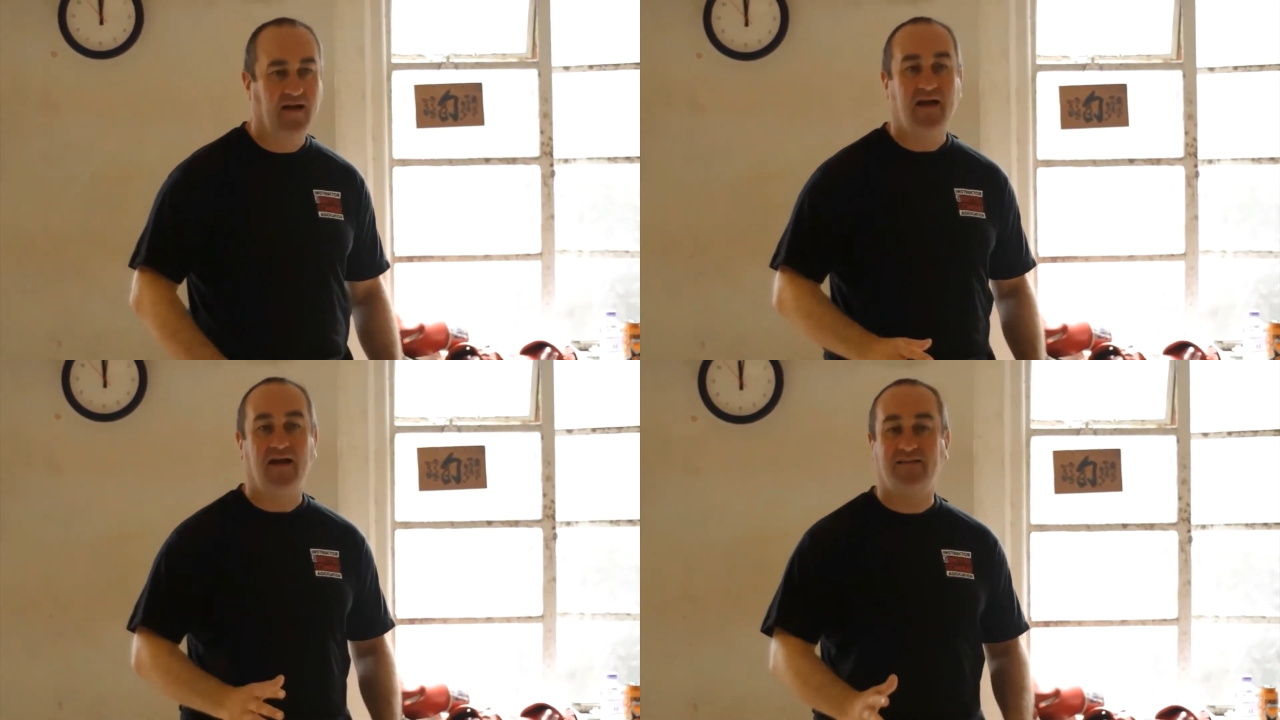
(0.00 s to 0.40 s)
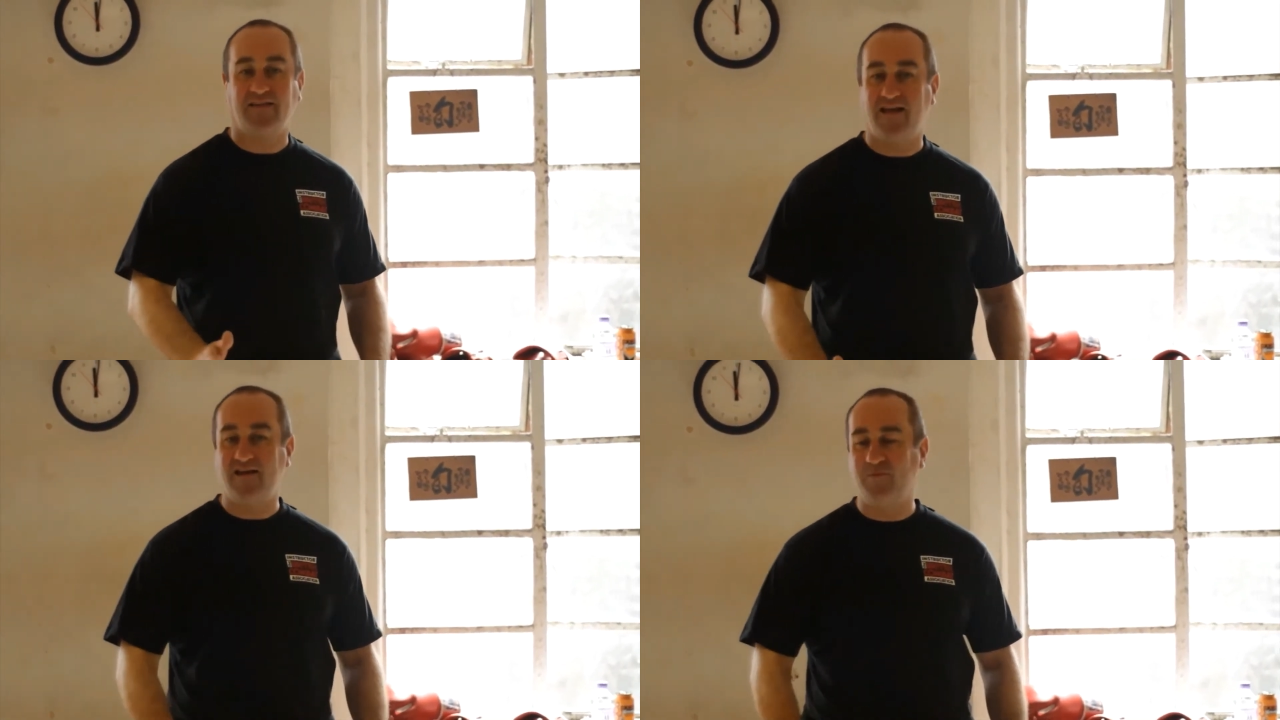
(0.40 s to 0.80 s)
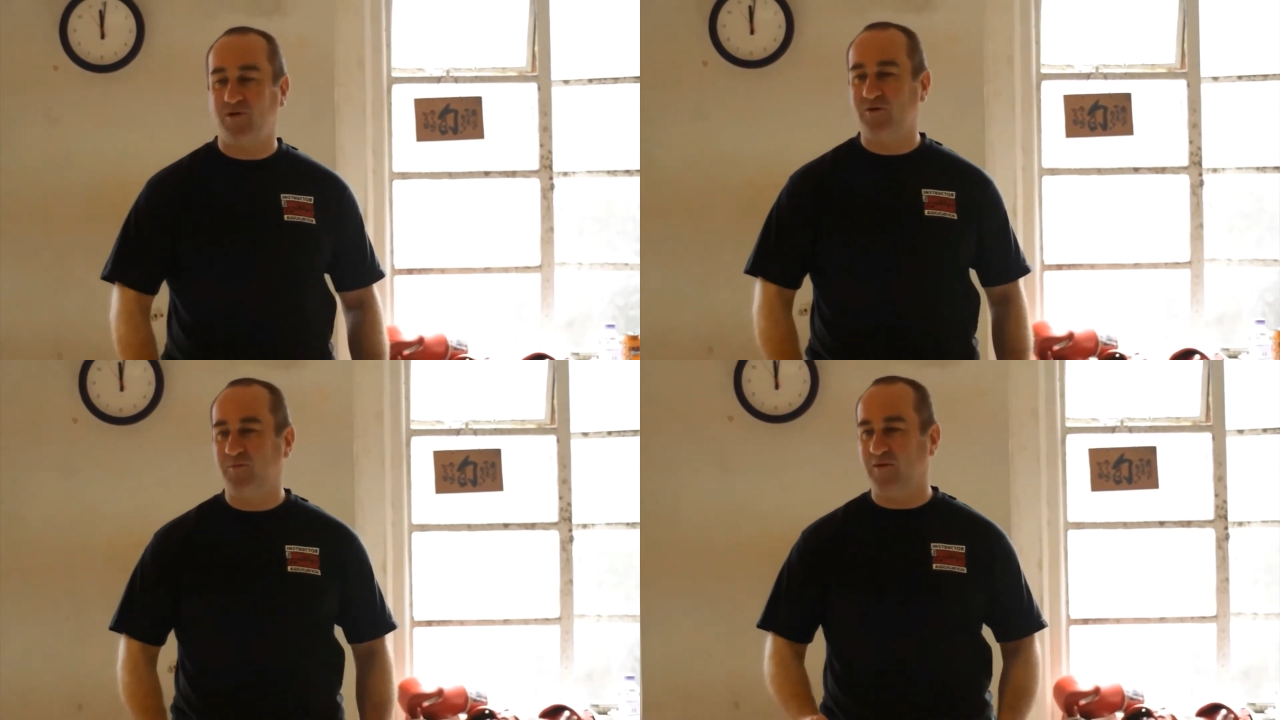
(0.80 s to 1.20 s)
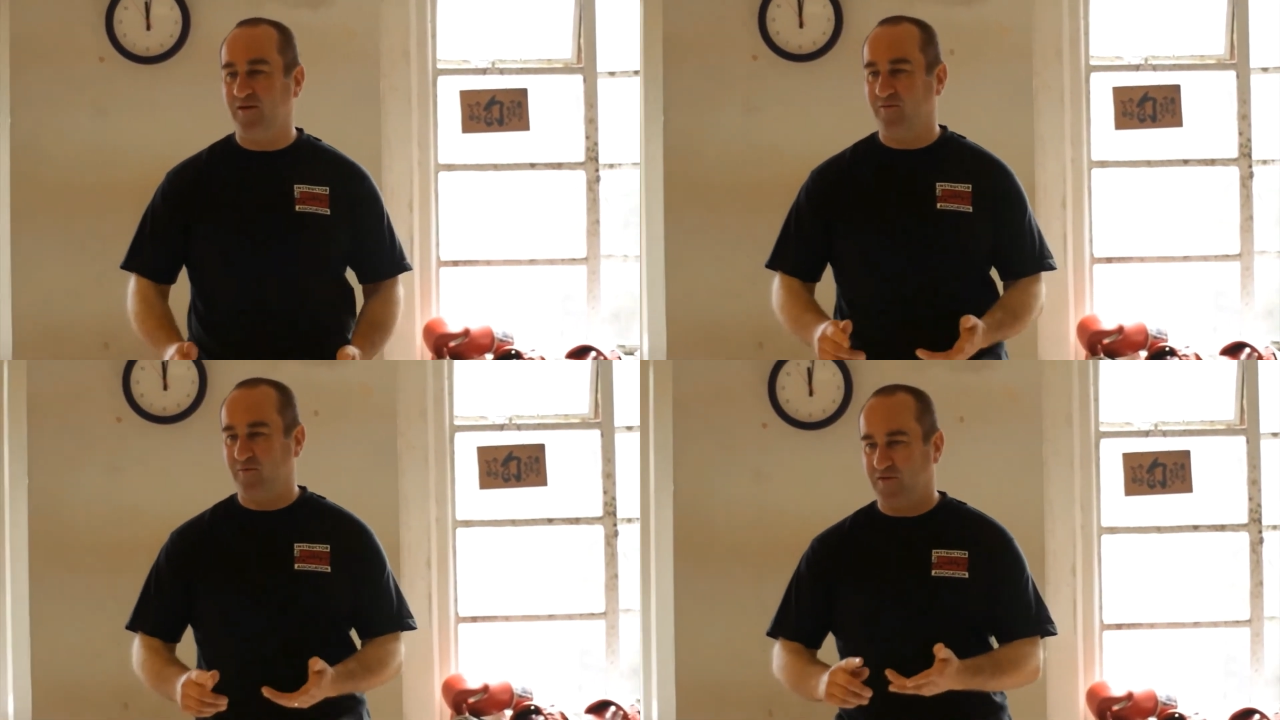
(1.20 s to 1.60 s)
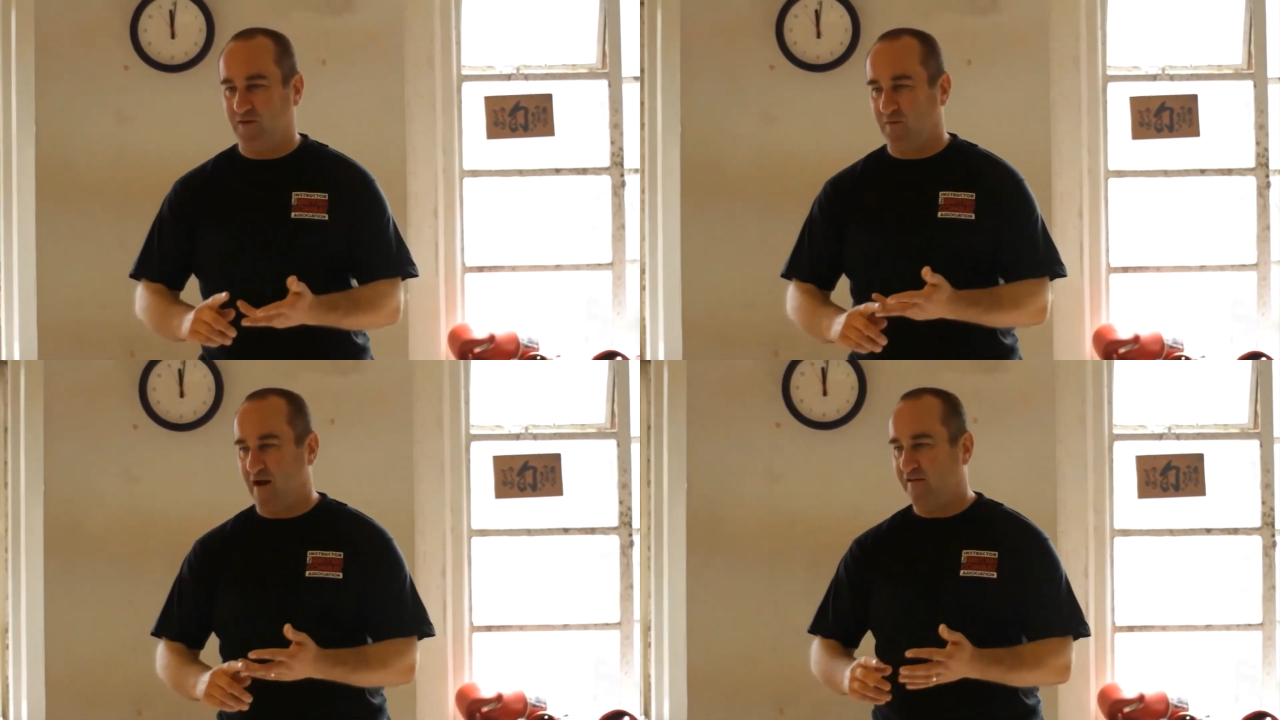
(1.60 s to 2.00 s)
Has anybody been with a
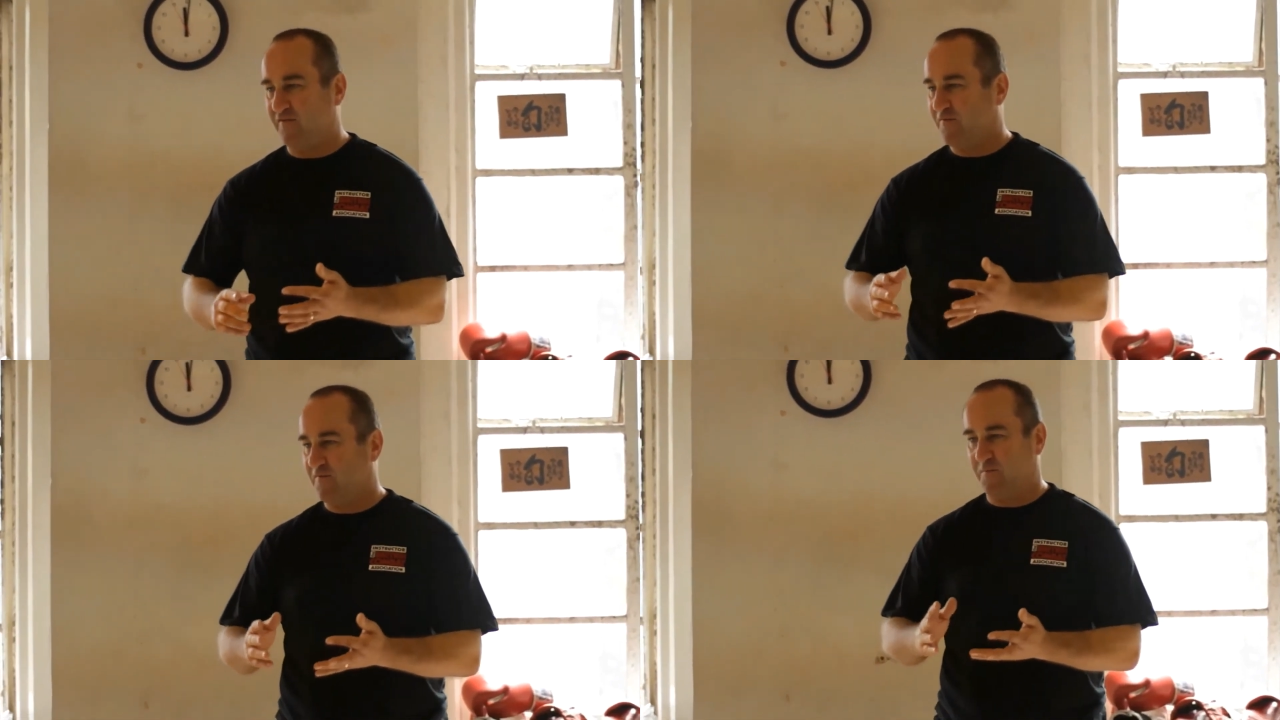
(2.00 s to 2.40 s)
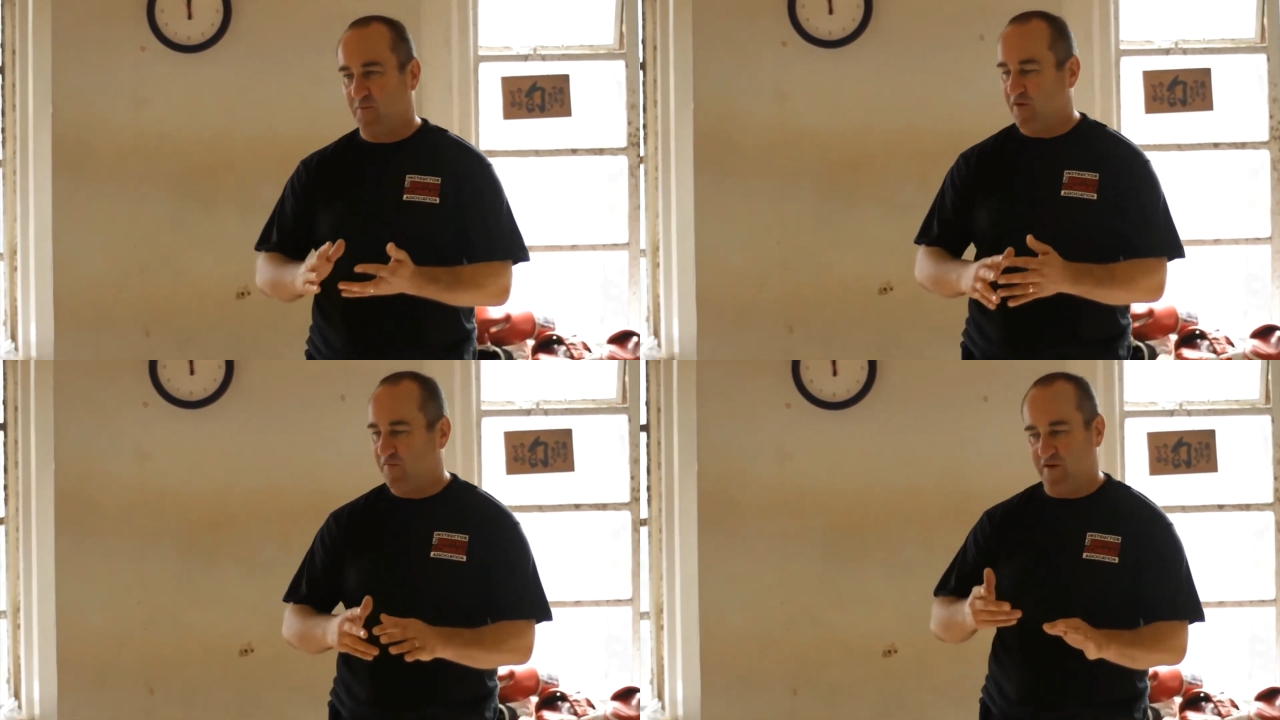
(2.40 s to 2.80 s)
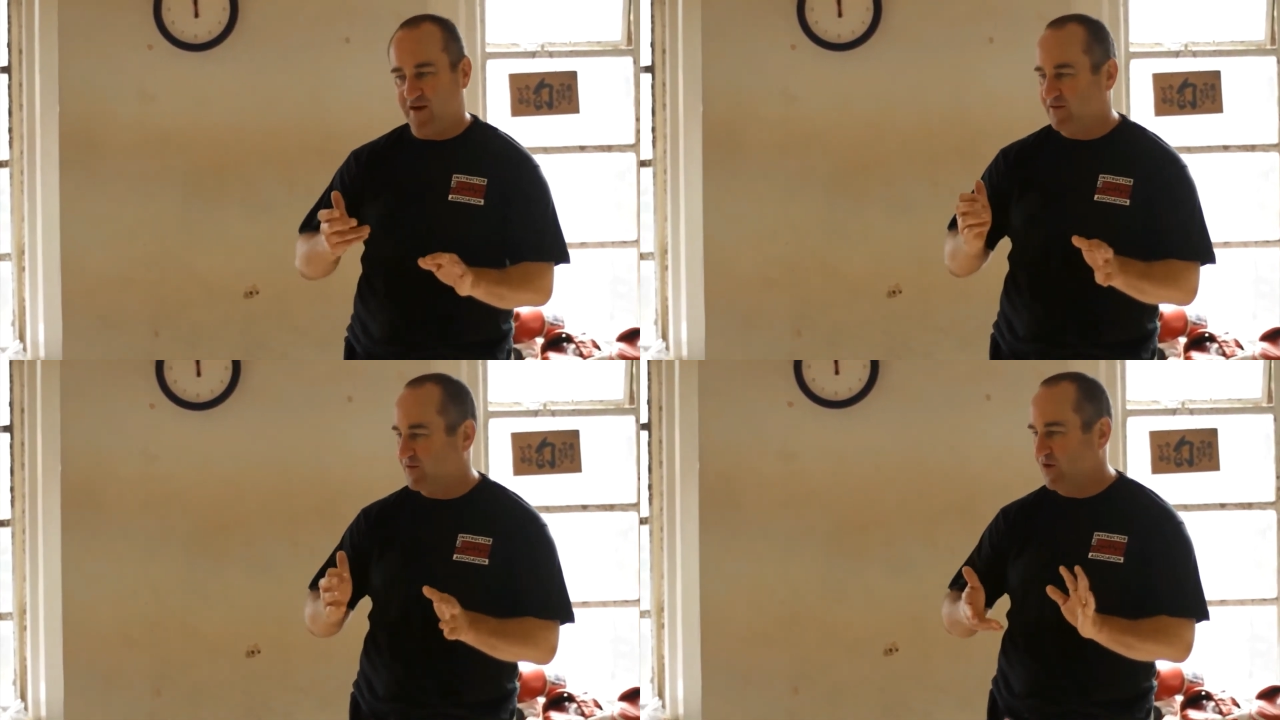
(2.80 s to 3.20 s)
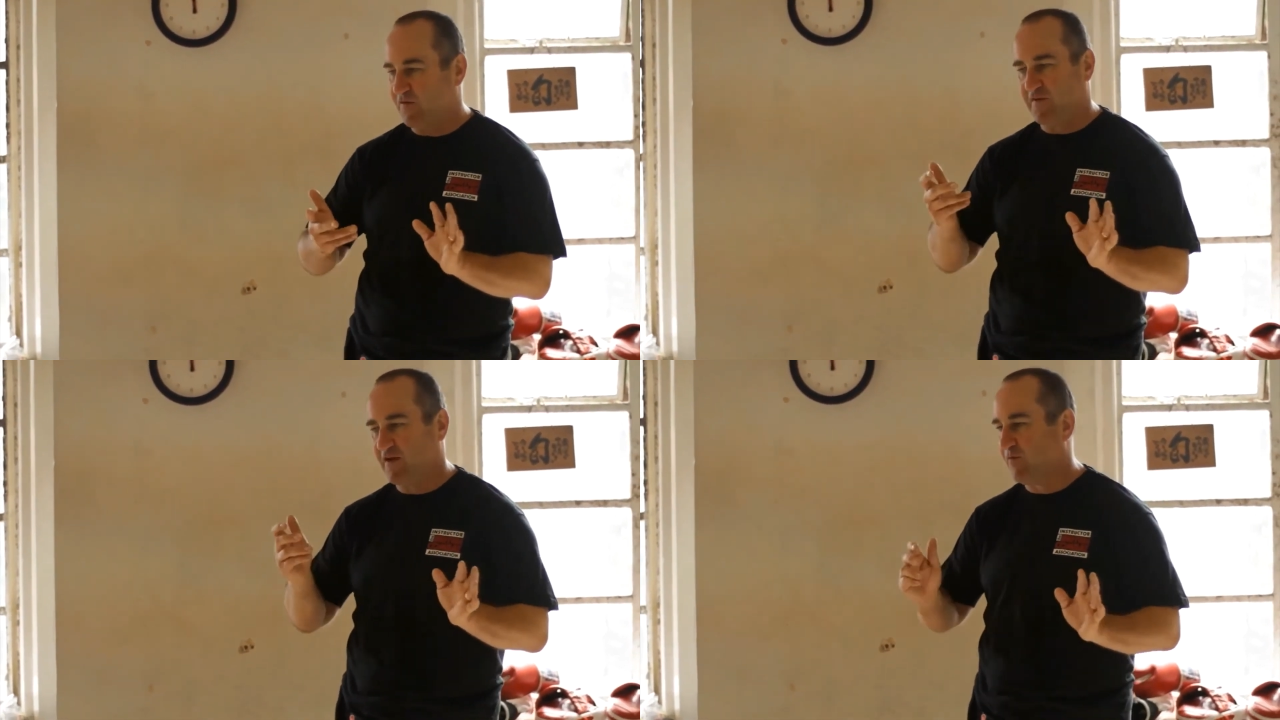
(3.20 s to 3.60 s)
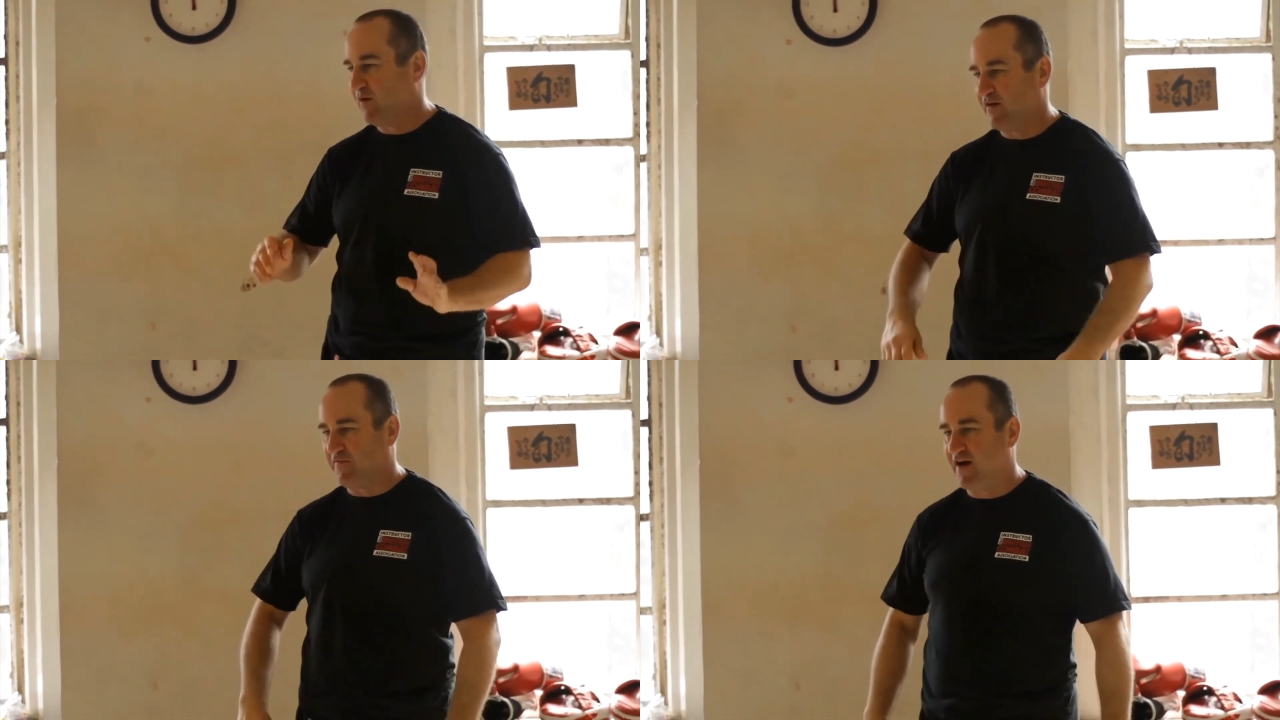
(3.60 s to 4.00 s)
wife, boyfriend, girlfriend,
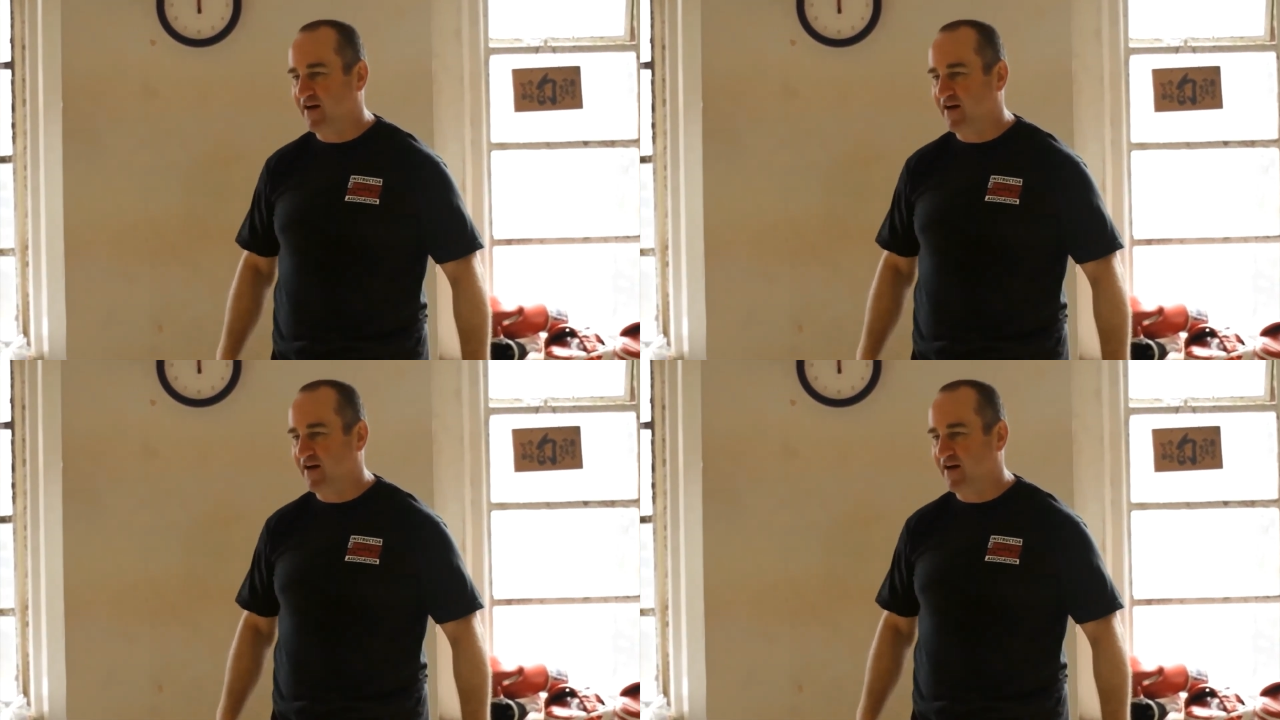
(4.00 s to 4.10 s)
whatever,